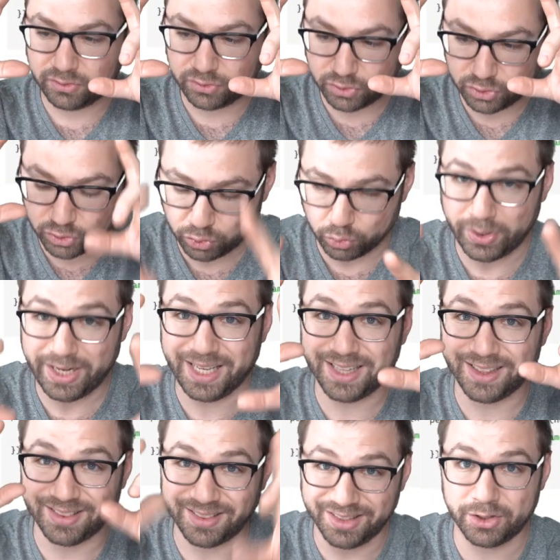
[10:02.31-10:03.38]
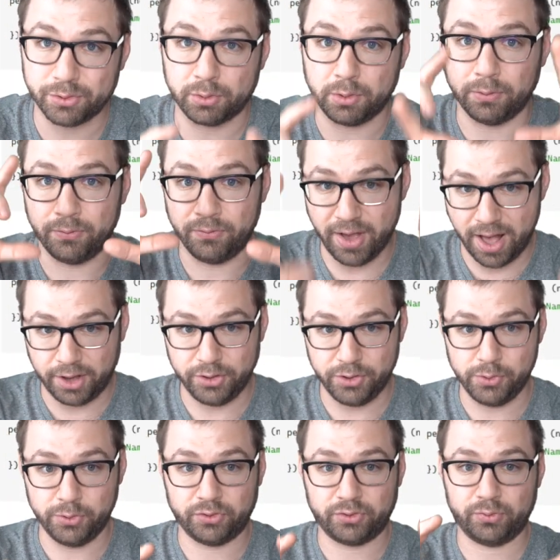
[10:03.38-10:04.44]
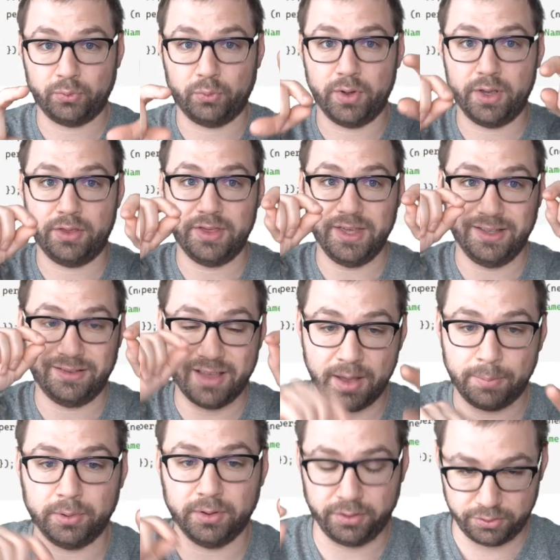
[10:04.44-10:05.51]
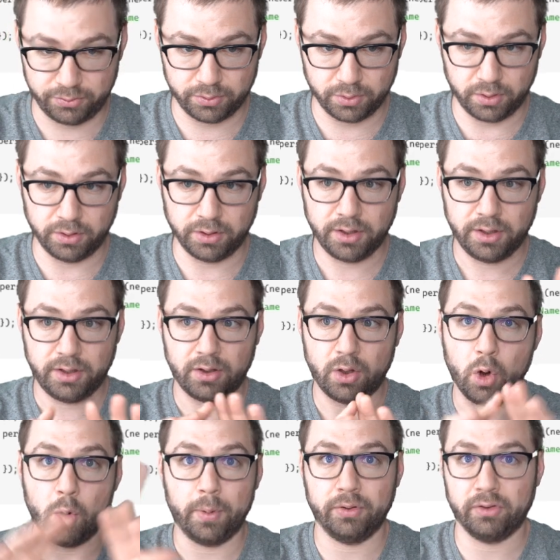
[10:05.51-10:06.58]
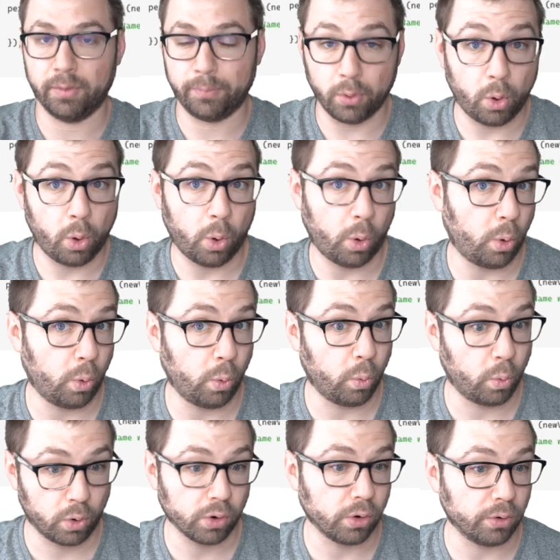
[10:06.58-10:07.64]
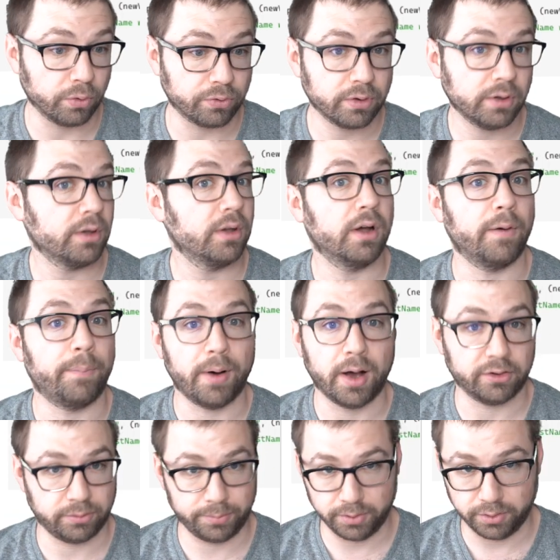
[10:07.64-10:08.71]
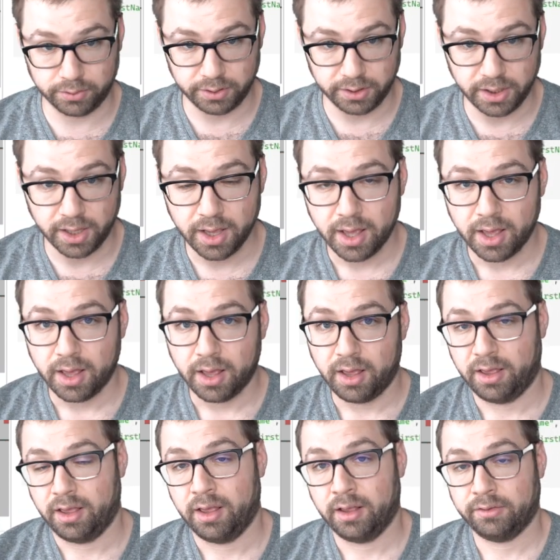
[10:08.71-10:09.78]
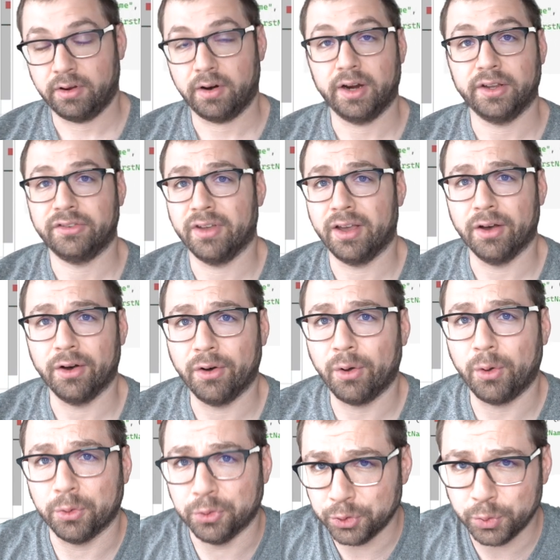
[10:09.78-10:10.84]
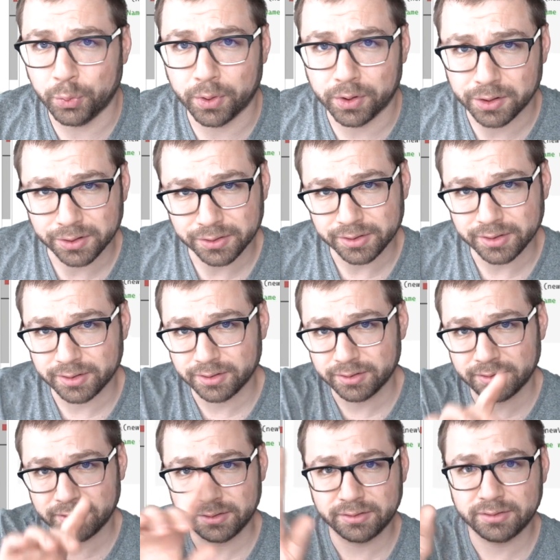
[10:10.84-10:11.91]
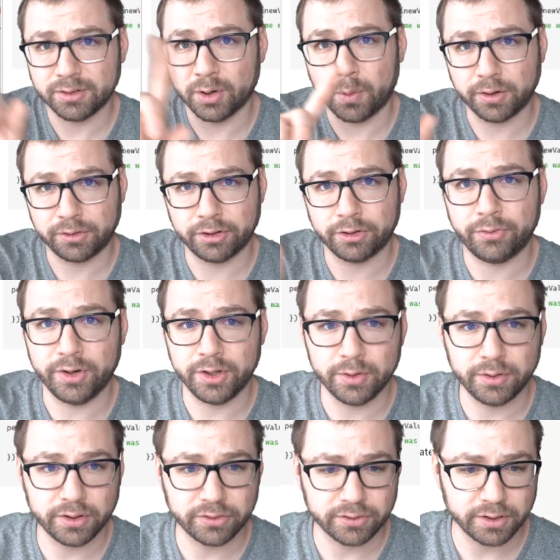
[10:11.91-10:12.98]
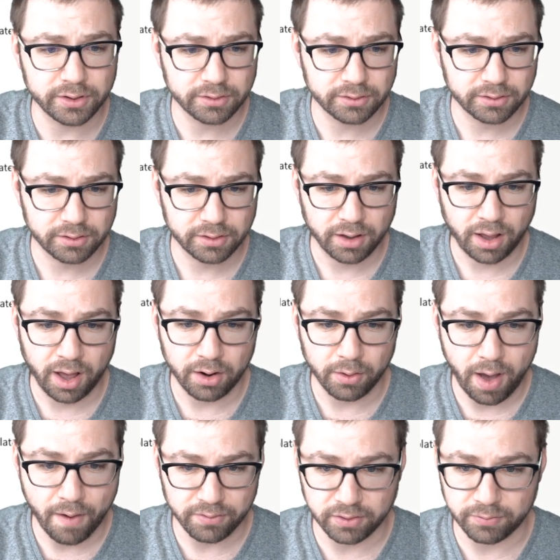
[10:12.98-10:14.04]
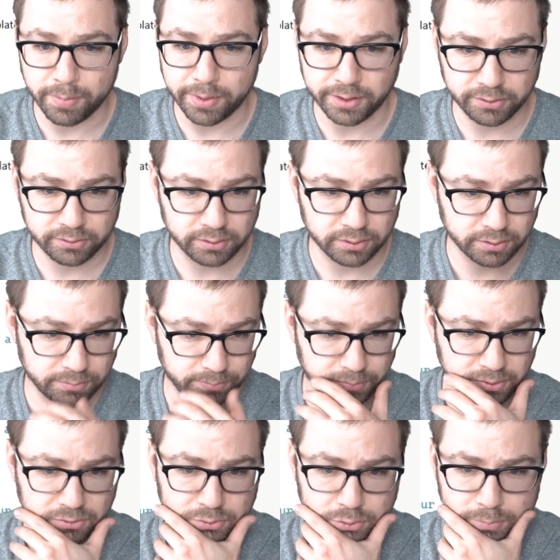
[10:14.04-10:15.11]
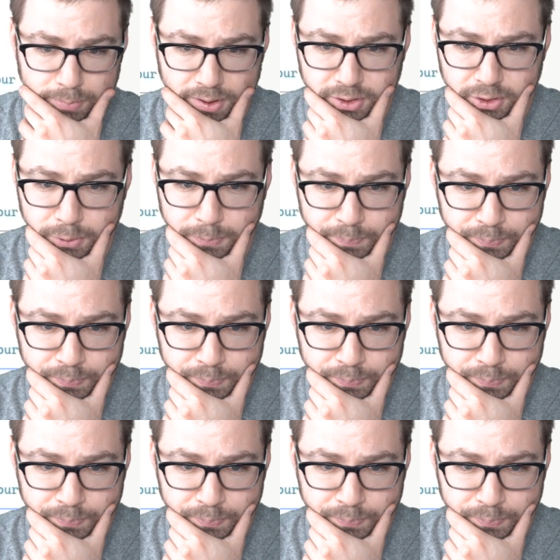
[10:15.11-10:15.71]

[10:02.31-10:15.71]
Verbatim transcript: string literal values with the template literal opens up a whole world of possibility. Dare I say, a whole new world. Don't watch this video, Disney. I don't have enough money to be sued by you.